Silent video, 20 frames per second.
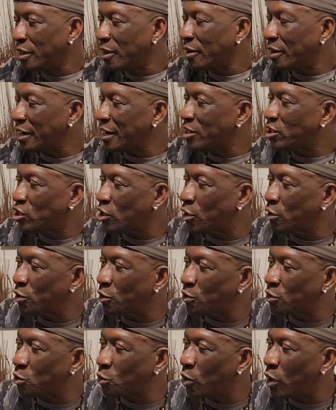And let's shout
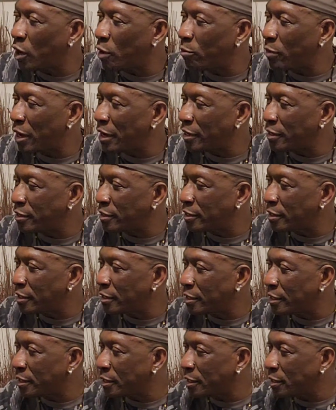out to all my
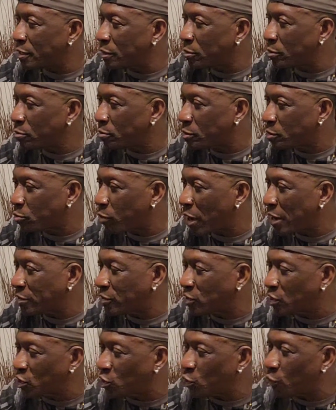
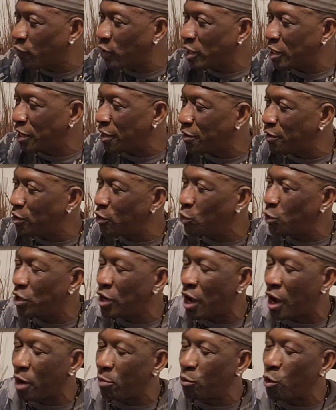sponsors over there in New
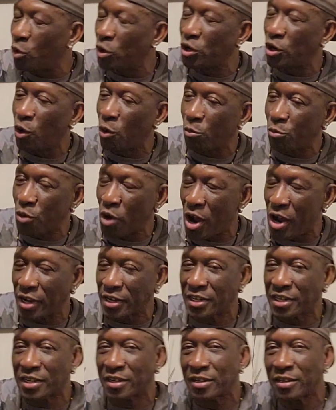York, Boogie Down
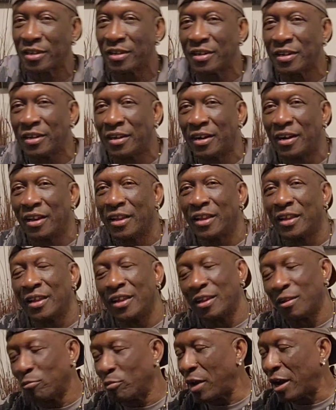Bronx.
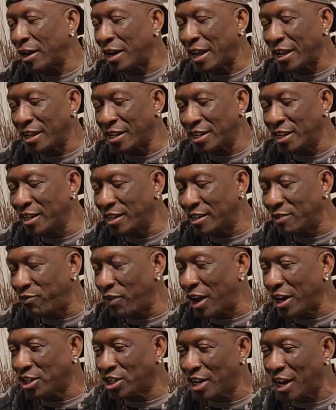Man Like Deeds
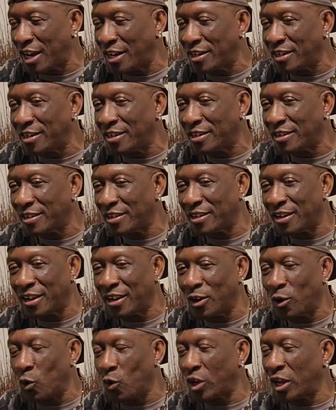Fashion,
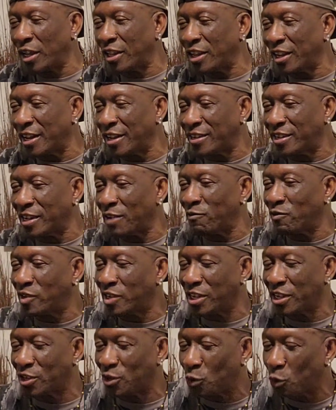located at
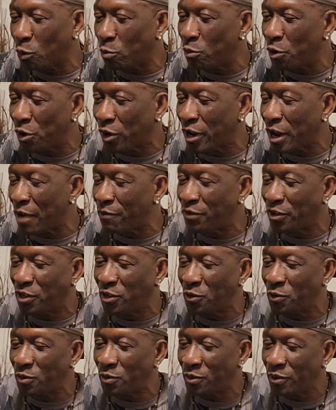762 Burke
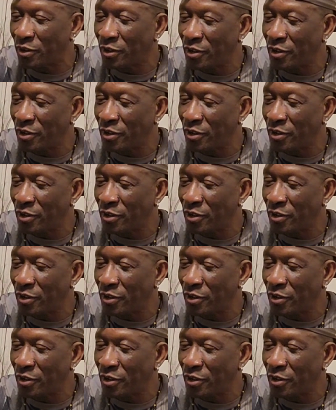Avenue.